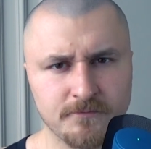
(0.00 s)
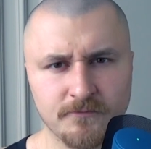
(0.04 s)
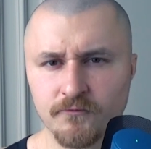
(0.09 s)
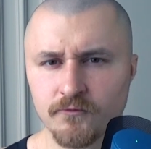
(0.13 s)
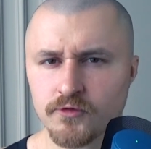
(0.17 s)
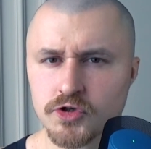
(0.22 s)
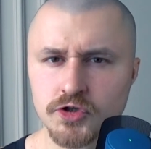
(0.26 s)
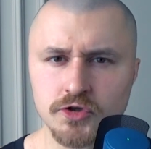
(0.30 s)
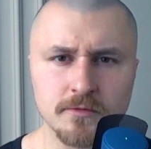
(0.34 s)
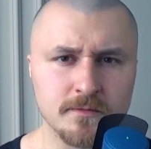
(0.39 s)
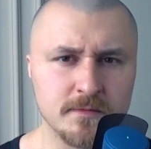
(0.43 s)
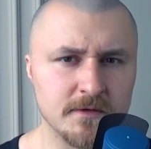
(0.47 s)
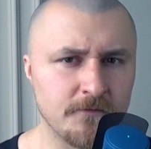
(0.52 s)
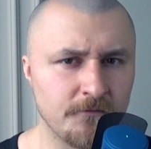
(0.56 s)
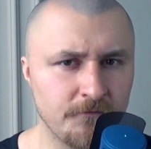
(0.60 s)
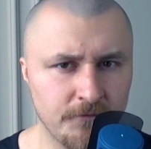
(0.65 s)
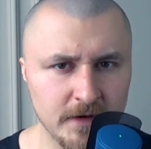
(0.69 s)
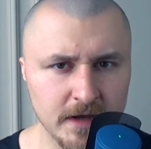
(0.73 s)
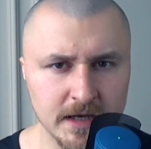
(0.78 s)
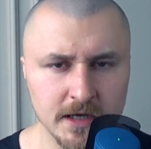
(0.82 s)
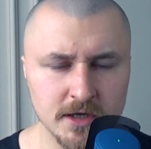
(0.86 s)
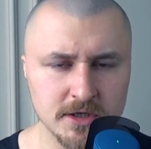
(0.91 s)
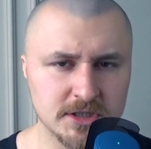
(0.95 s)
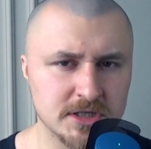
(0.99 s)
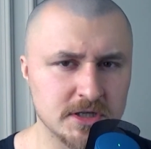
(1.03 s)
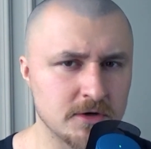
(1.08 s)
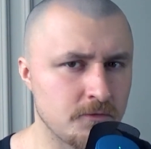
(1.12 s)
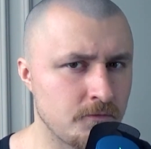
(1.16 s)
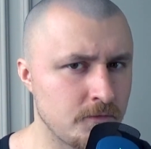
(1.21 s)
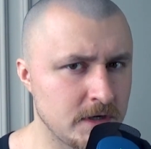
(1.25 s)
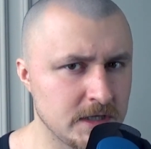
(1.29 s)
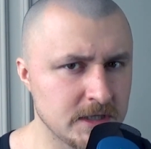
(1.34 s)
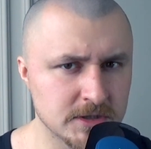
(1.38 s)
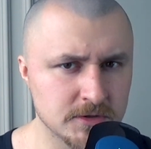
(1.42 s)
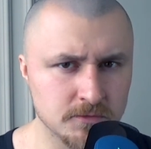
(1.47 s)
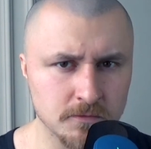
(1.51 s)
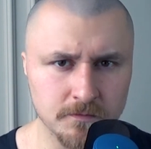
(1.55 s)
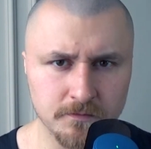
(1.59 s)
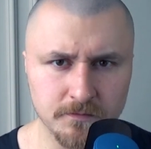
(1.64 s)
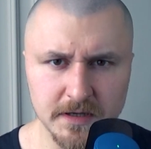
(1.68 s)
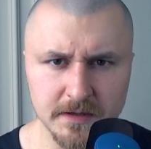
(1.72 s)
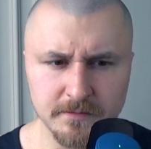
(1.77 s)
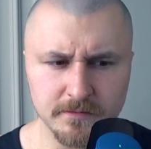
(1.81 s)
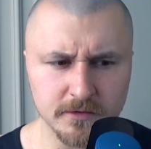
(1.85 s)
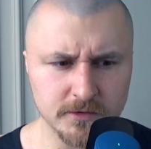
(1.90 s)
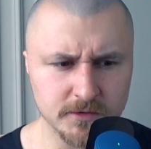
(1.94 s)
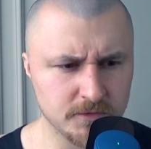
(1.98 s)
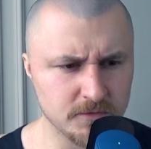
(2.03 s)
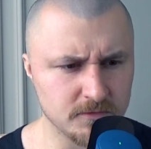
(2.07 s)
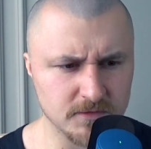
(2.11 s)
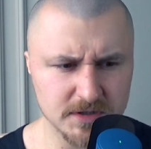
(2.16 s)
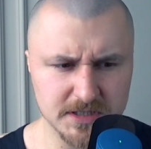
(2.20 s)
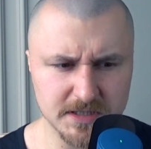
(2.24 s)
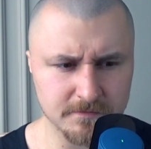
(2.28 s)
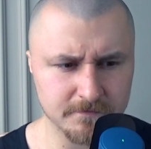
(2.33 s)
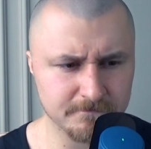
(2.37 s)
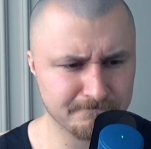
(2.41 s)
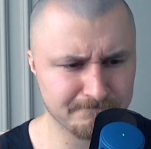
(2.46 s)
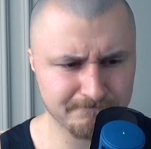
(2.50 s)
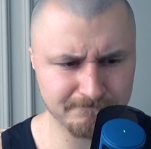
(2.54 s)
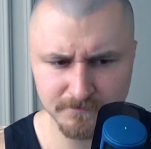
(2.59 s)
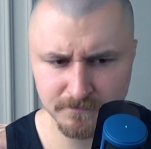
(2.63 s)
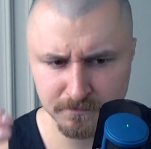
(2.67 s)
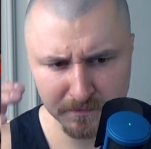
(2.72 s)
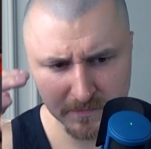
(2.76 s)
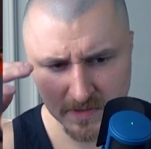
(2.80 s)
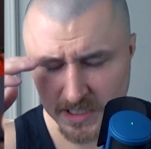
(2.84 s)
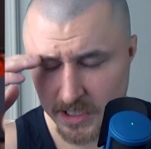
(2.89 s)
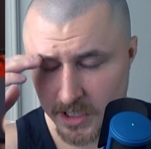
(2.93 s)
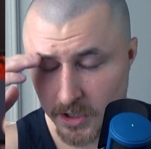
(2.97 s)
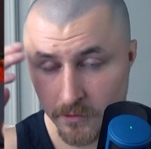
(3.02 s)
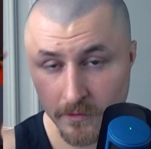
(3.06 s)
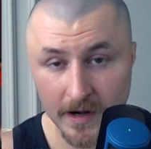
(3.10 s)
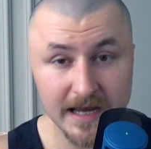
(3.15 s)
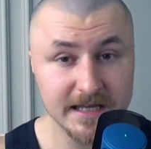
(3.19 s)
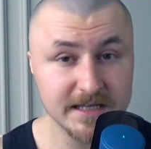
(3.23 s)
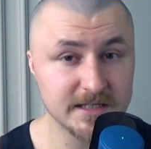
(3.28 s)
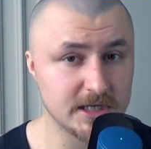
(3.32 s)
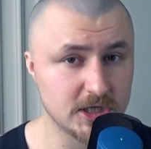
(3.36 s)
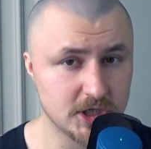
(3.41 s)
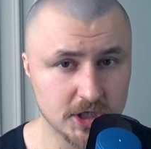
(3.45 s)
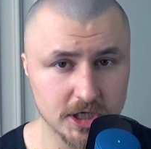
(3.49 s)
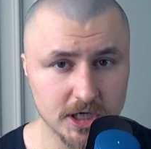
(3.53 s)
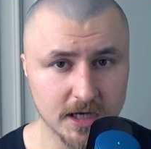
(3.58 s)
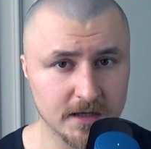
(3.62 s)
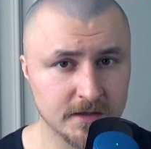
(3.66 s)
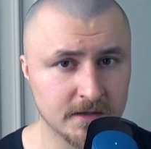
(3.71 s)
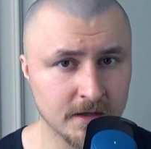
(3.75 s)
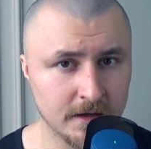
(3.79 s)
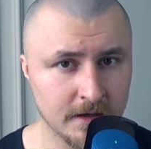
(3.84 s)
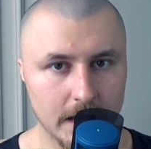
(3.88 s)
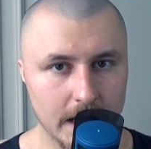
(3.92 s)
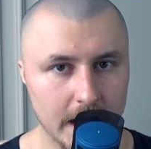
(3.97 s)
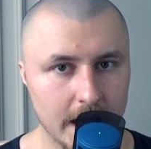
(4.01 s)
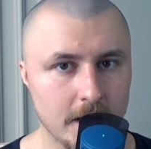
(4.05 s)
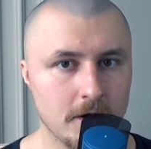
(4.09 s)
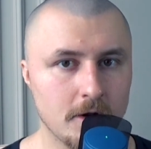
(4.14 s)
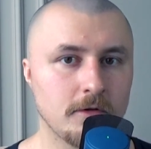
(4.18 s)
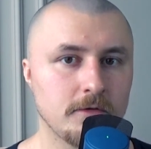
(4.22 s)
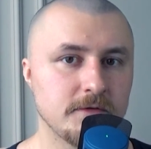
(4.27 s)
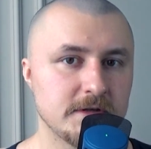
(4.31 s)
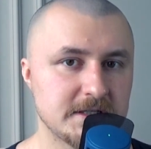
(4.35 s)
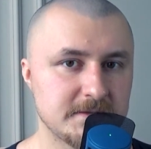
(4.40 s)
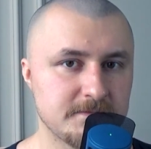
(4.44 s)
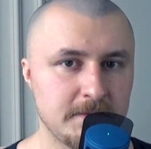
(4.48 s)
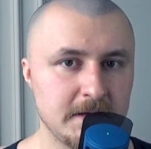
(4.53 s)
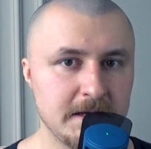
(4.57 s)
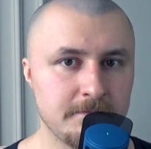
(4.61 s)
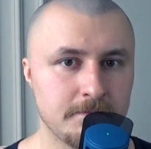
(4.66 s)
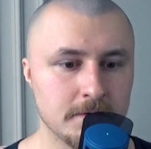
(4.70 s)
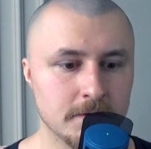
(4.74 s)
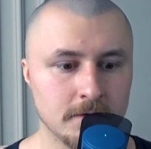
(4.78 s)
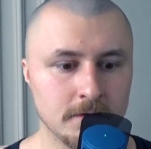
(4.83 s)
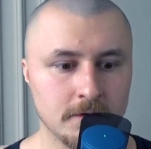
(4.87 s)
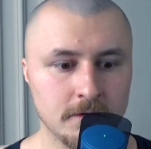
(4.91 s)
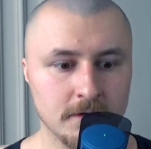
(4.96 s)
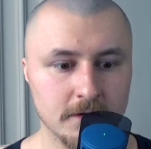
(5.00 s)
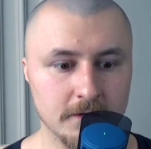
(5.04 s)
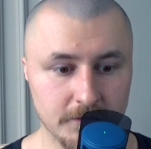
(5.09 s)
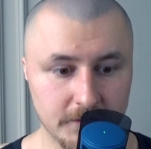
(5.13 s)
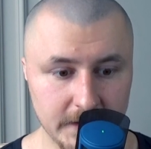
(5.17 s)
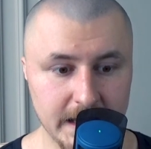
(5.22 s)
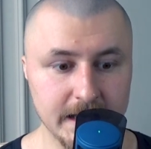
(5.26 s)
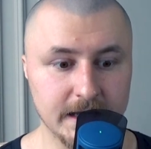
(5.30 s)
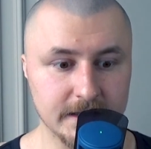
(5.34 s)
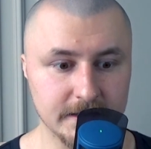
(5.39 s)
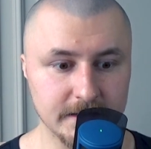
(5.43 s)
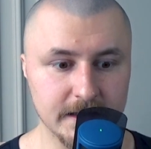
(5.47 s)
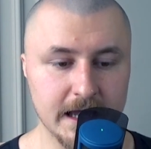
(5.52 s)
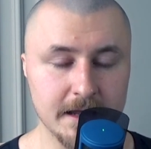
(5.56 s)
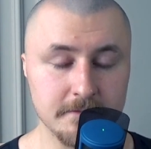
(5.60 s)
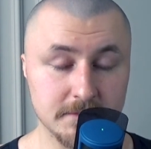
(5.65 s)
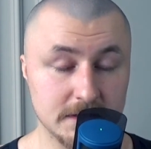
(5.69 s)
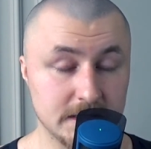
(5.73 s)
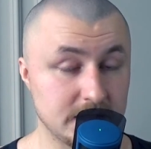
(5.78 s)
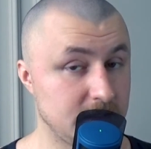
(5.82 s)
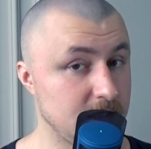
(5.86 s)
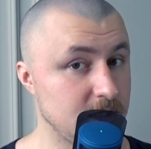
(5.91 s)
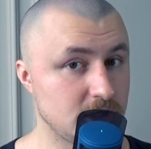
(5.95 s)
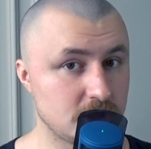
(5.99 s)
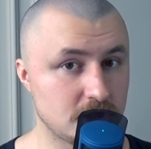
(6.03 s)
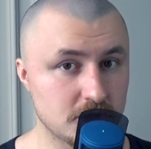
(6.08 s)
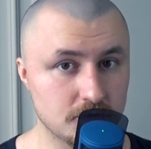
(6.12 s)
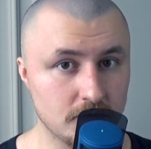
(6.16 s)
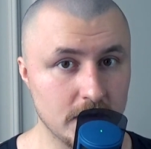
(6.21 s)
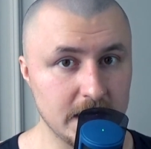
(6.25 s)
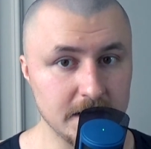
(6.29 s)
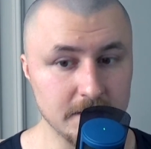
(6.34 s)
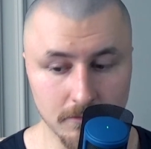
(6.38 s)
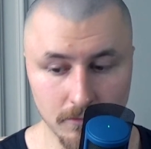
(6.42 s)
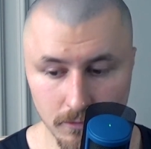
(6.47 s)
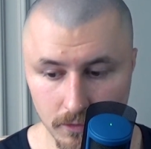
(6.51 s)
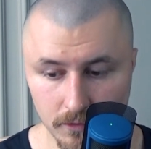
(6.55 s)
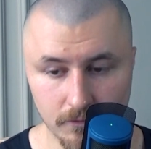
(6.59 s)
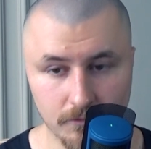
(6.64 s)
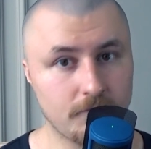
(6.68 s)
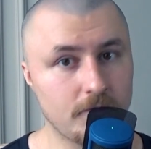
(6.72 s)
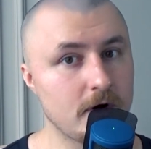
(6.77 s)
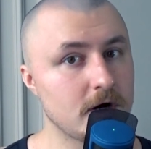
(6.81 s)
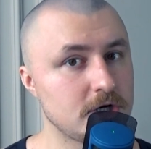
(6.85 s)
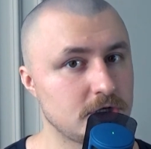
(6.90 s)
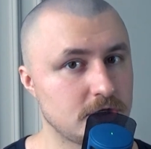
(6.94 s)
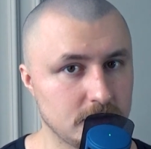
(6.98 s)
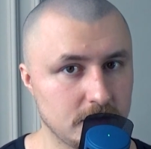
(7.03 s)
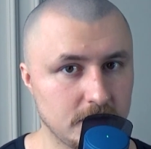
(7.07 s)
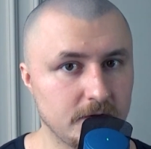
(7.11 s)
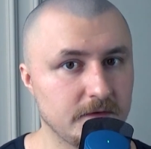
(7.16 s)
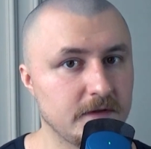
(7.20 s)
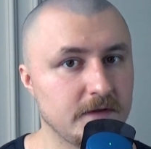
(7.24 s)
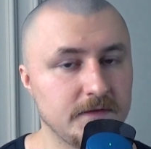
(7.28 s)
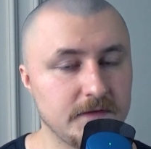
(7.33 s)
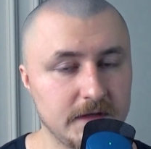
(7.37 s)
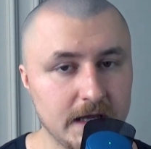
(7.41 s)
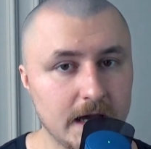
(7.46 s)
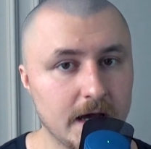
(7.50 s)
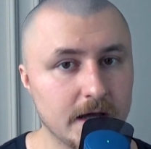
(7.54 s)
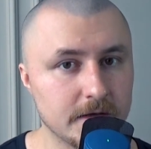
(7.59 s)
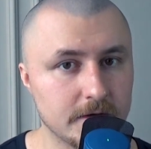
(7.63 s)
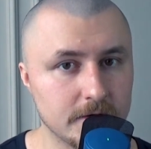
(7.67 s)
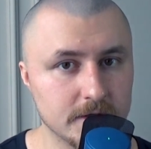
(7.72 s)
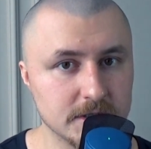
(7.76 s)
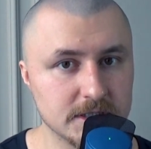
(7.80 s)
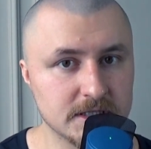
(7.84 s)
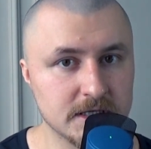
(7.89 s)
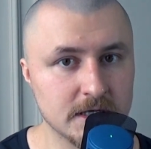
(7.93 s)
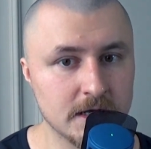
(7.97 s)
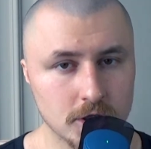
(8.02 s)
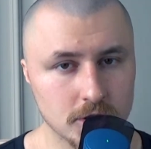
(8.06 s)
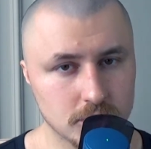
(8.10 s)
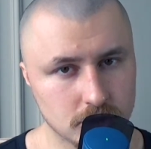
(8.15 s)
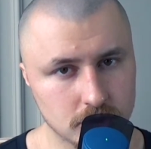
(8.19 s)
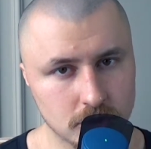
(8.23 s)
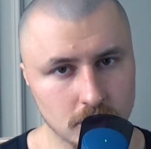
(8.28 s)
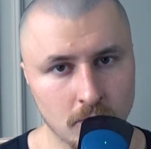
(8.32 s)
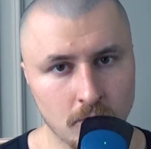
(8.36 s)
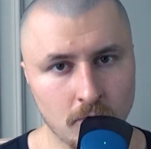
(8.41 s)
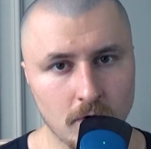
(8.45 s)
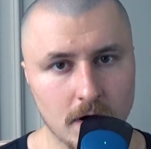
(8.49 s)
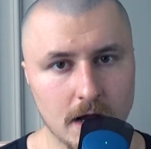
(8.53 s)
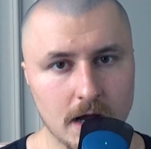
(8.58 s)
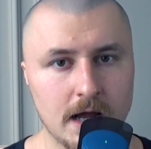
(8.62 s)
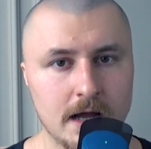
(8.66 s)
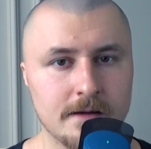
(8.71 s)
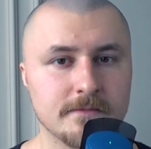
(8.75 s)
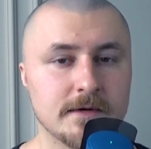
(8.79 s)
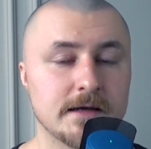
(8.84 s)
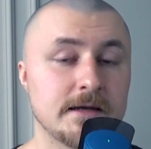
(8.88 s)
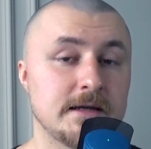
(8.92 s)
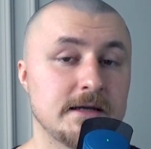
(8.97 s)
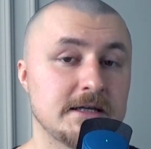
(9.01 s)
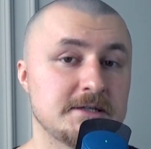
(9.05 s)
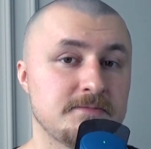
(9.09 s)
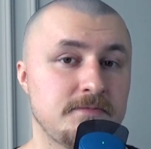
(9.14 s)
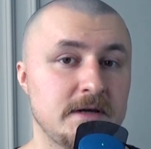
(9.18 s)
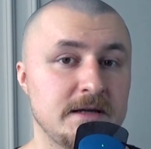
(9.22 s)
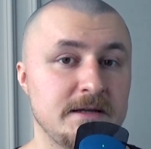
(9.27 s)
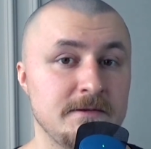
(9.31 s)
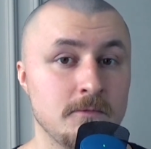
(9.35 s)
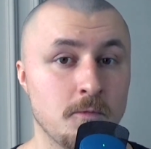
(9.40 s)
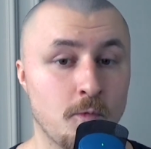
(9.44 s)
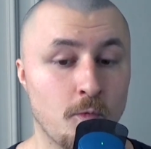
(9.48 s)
stupid videos and reels when people doing some crazy shit. And all these people, they claim that they train more functional than the others. So I'm gonna explain